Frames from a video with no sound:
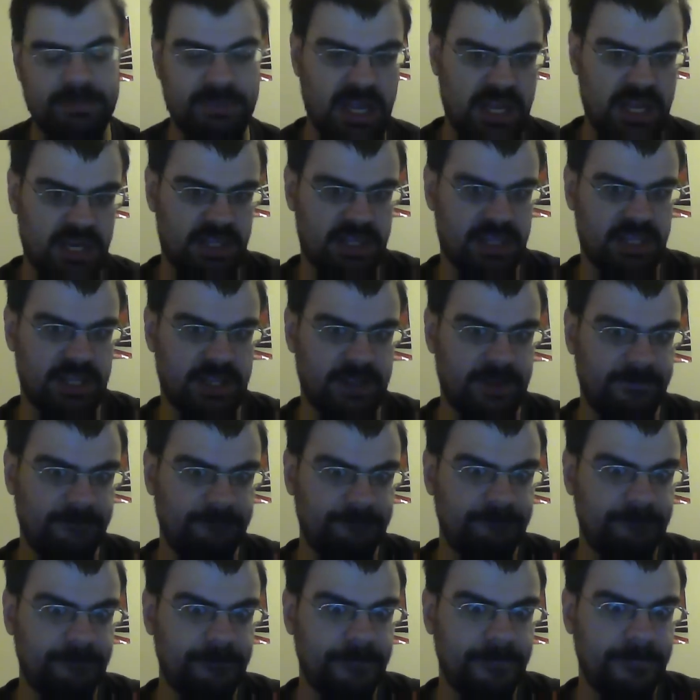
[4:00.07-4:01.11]
kind of thing.
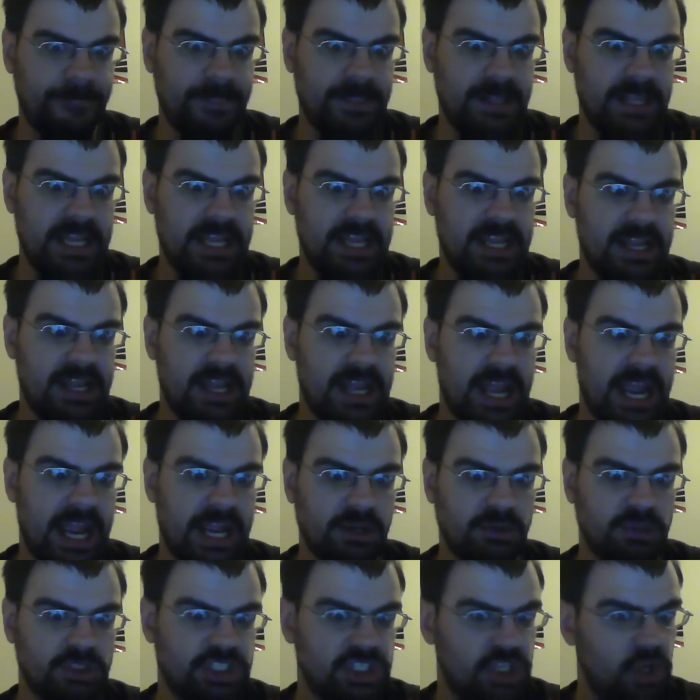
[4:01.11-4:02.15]
And you
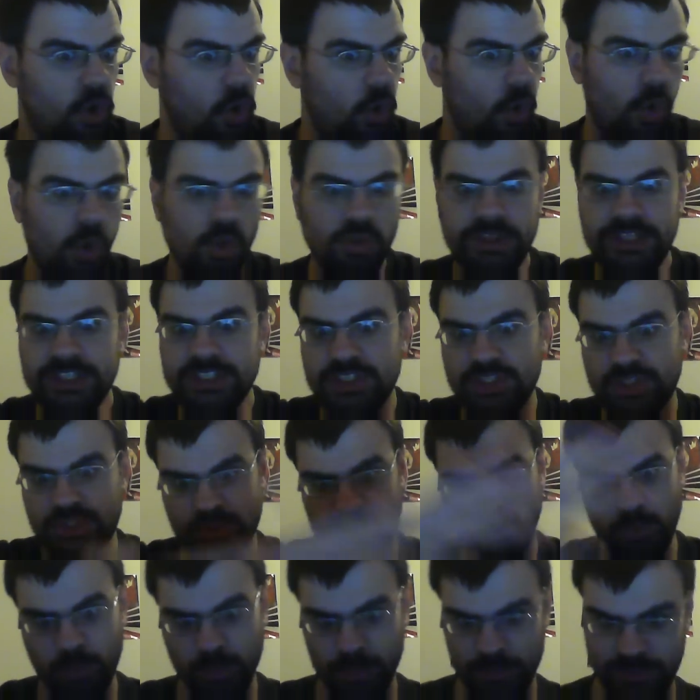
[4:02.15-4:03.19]
see all these
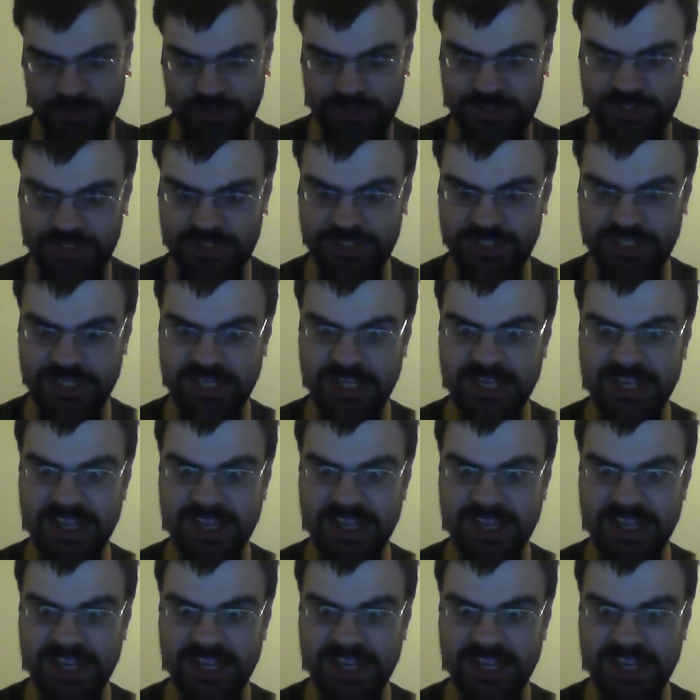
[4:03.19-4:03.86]
swords.